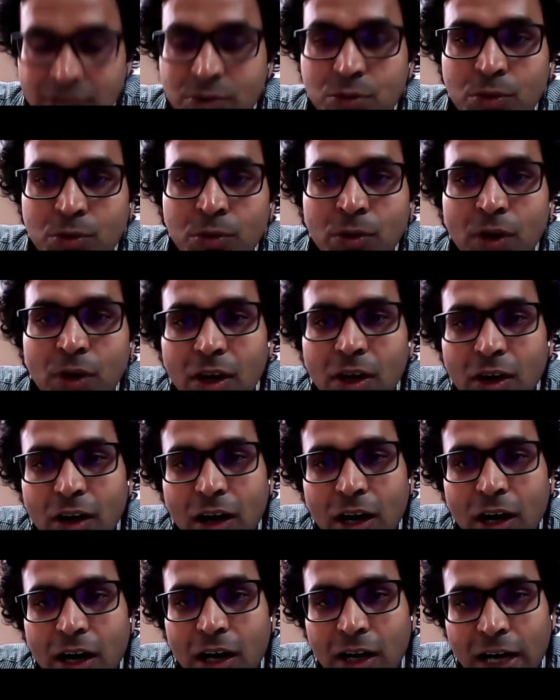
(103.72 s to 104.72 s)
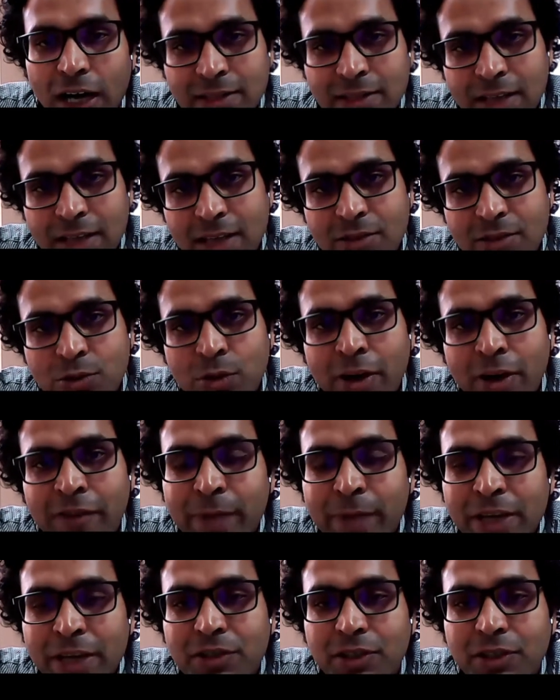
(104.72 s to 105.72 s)
to as you have
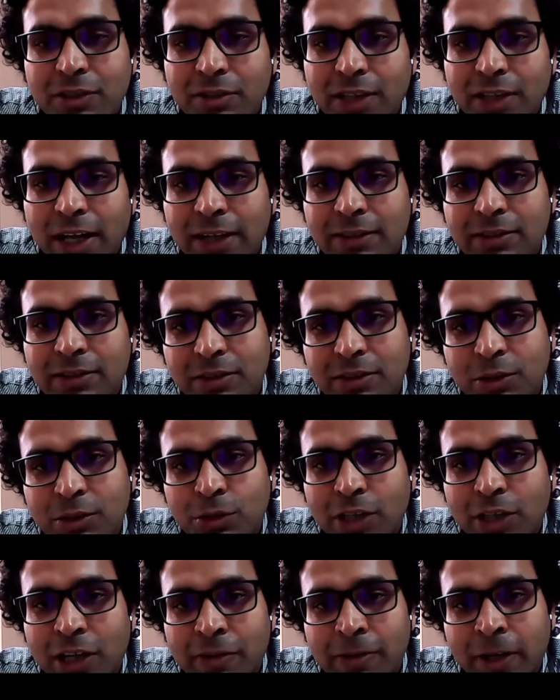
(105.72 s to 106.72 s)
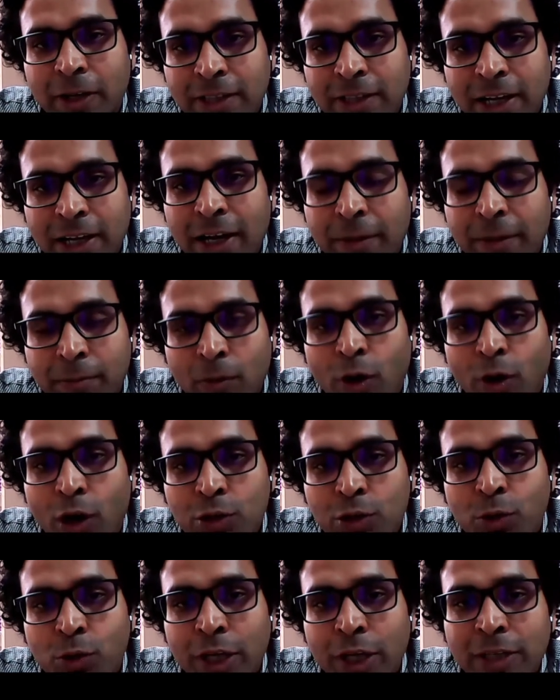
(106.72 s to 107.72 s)
mentioned that, you know, there are
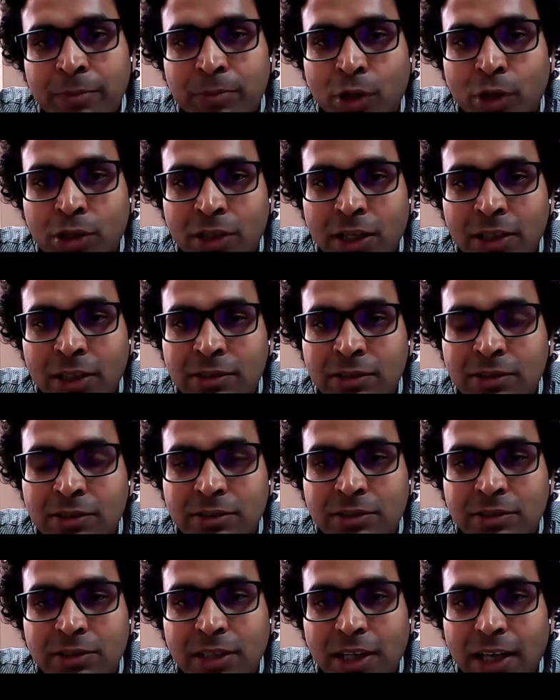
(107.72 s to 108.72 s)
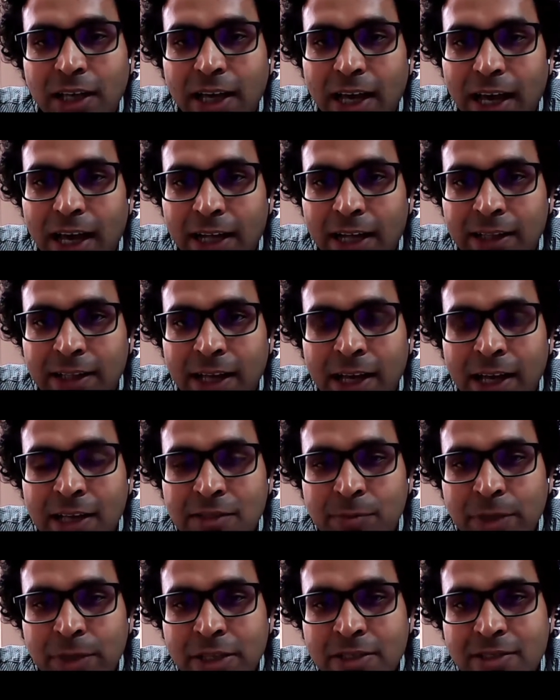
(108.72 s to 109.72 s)
ongoing protests, and there has
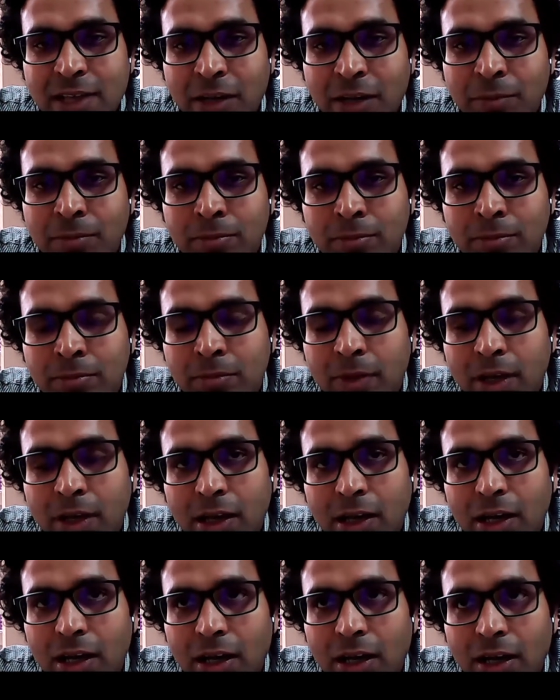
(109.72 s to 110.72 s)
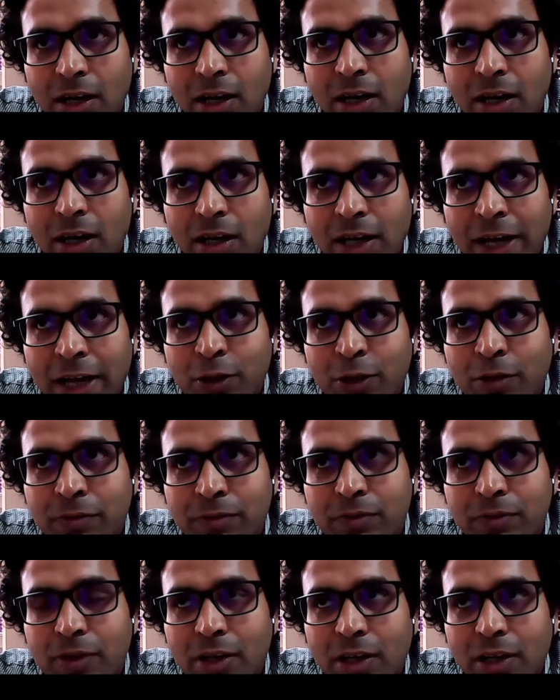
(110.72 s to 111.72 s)
been some kind of
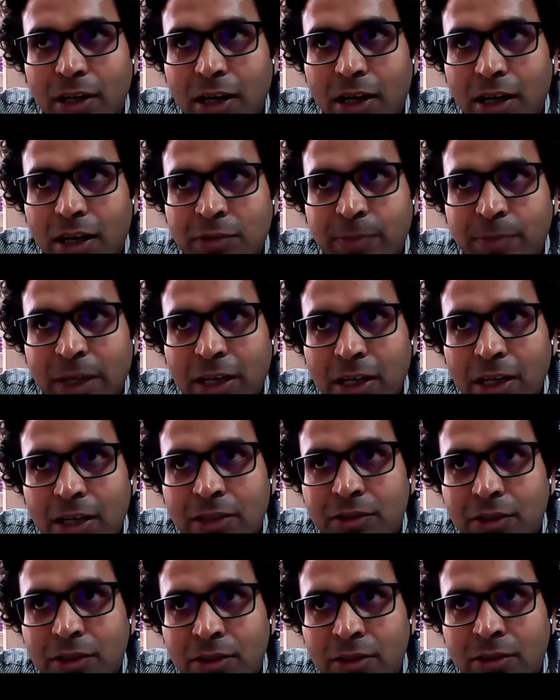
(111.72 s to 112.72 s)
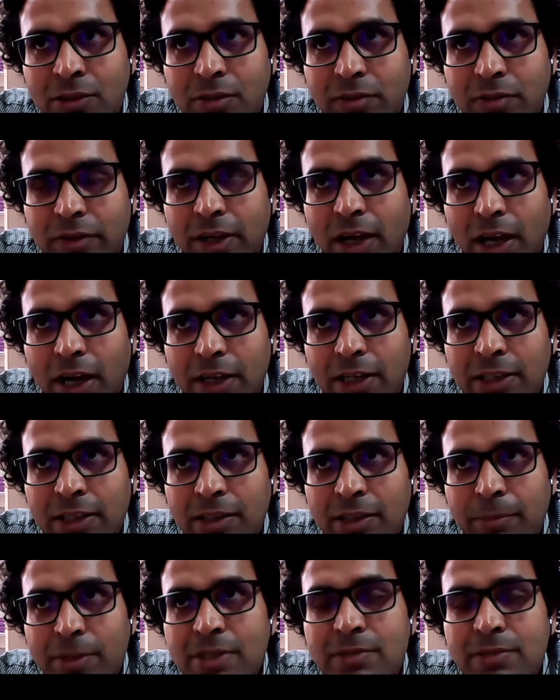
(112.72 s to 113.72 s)
speculation regarding the
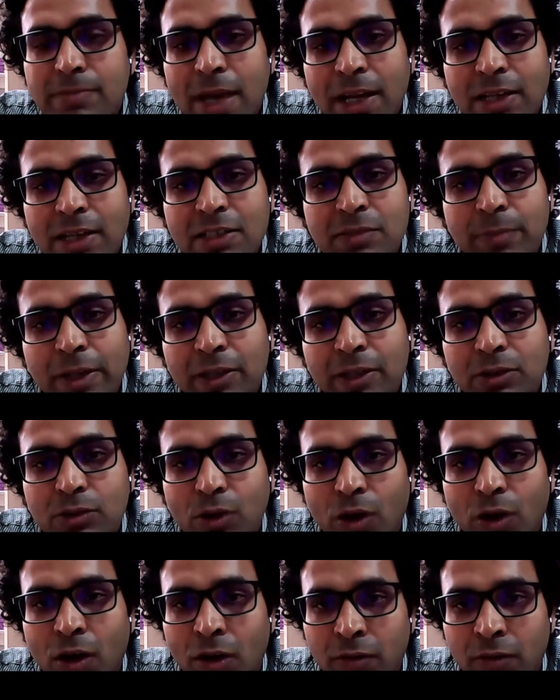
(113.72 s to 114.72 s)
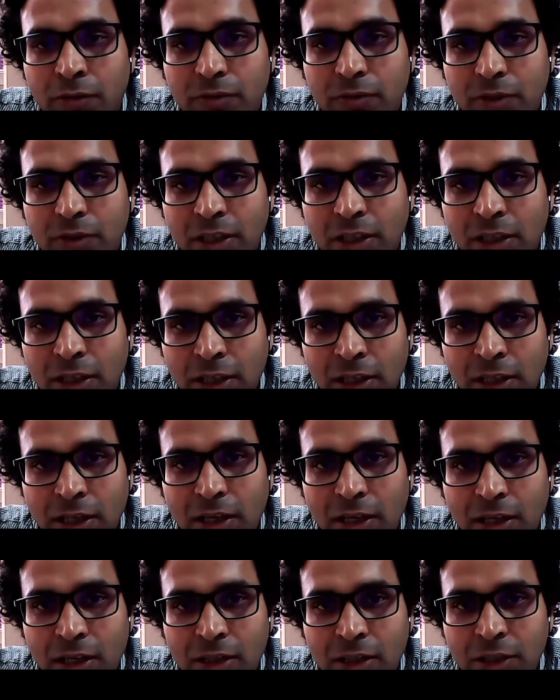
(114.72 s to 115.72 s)
mismanagement of the
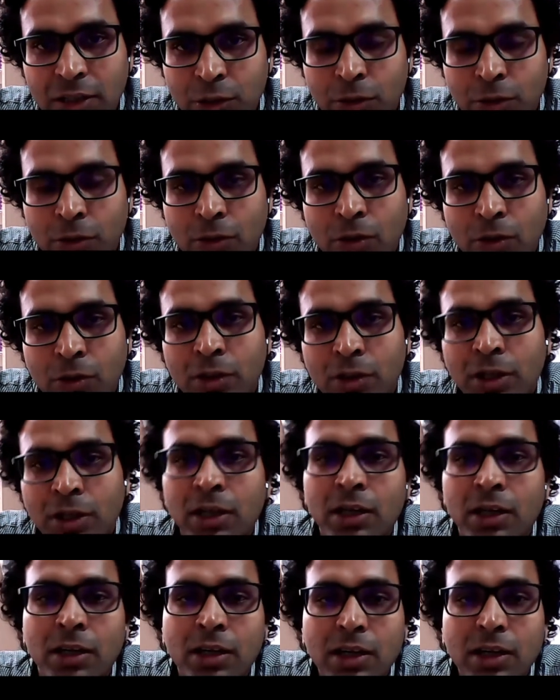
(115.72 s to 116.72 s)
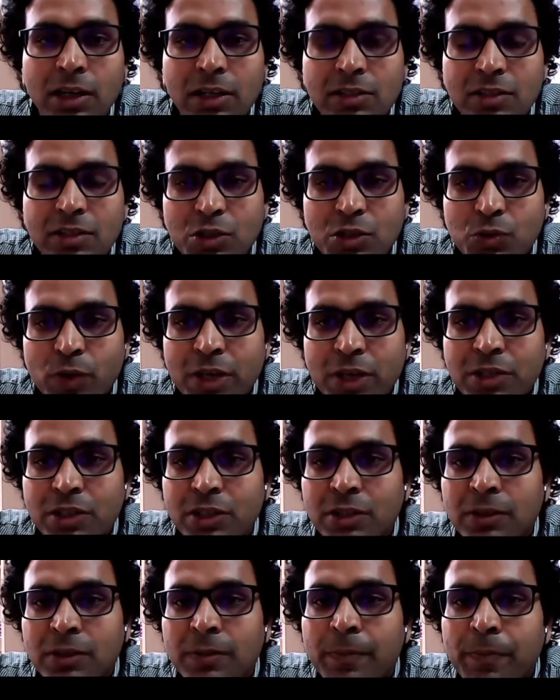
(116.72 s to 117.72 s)
you know, corona
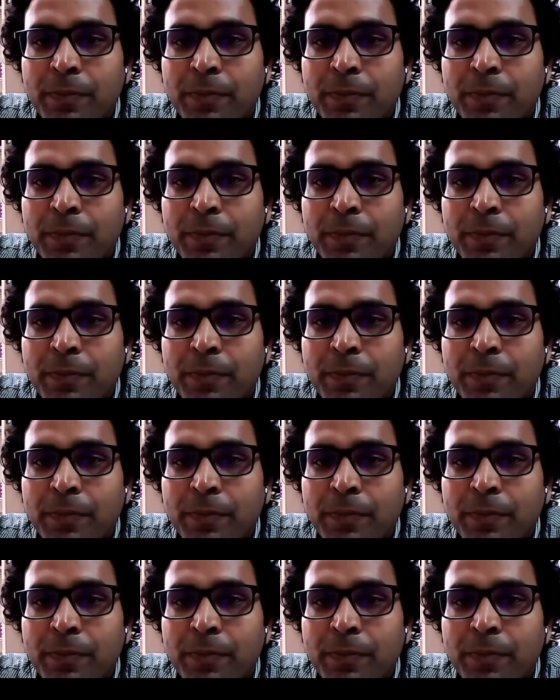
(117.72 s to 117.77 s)
situation.